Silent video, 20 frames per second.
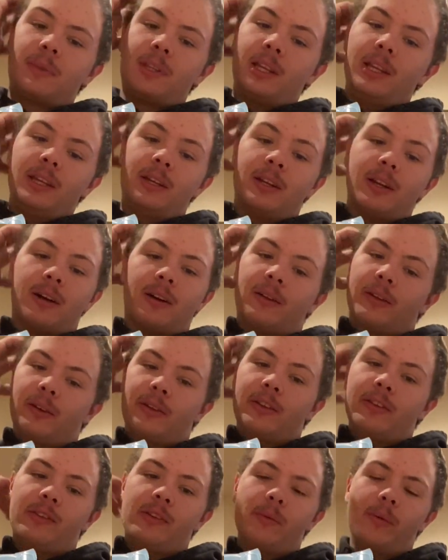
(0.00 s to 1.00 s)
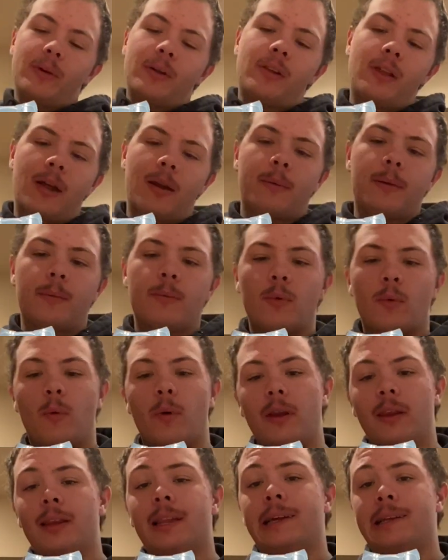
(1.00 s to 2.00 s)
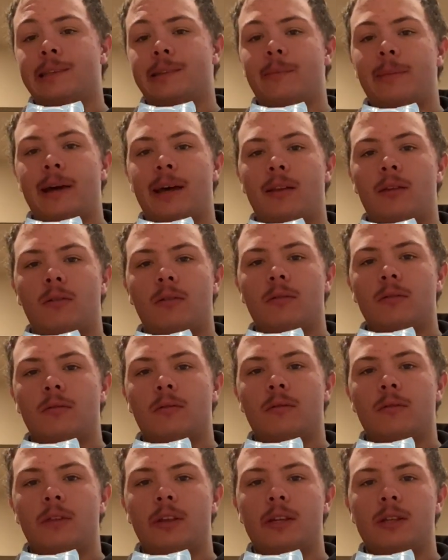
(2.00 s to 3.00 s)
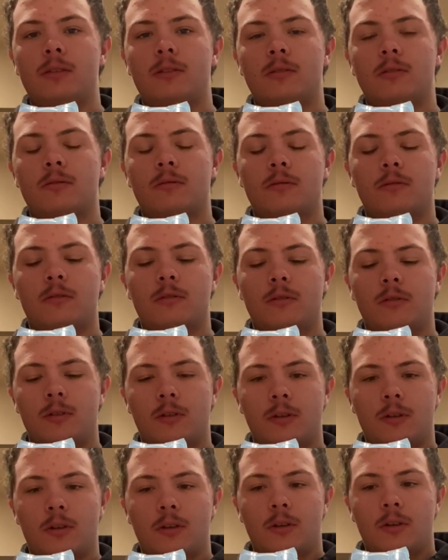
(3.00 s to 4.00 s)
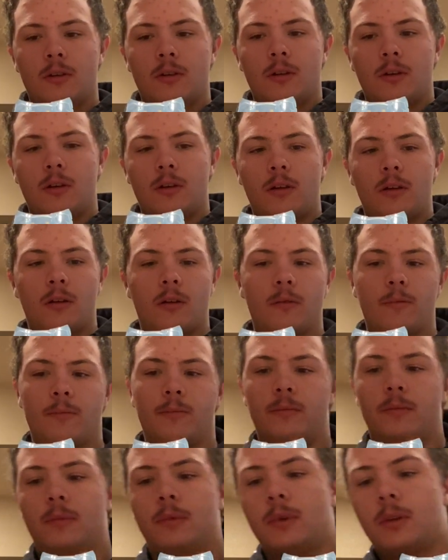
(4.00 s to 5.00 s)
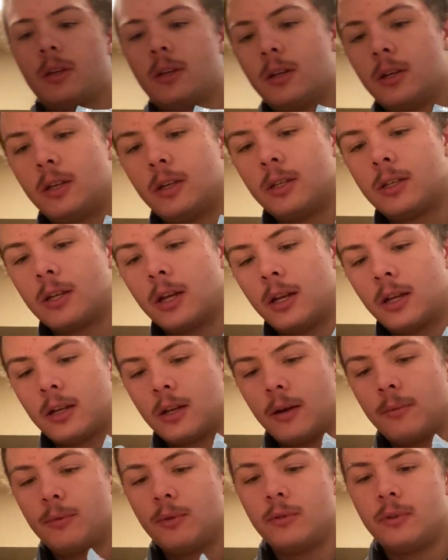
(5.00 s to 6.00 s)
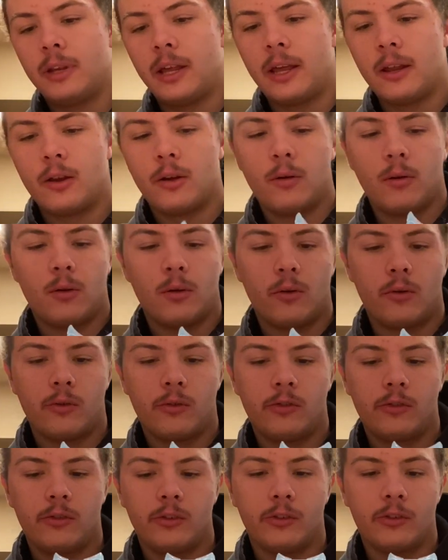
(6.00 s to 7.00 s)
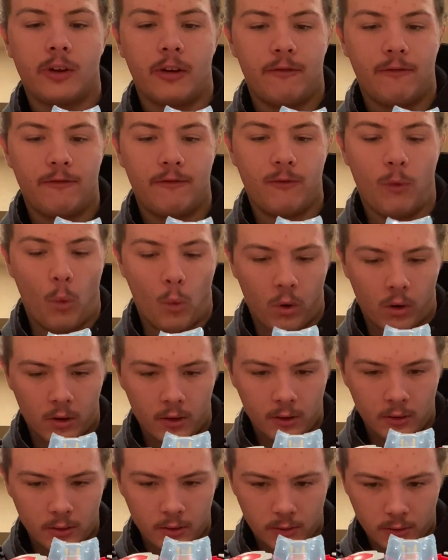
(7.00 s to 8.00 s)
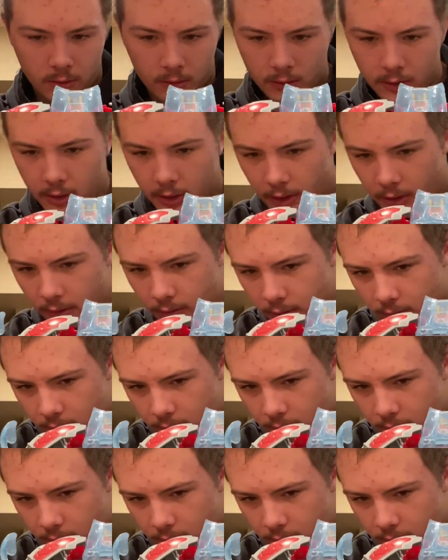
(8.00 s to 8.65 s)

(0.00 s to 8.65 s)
you can see where a lot of people wouldn't like to battle this. He's got a couple nano hulls. He's got 4, looks like.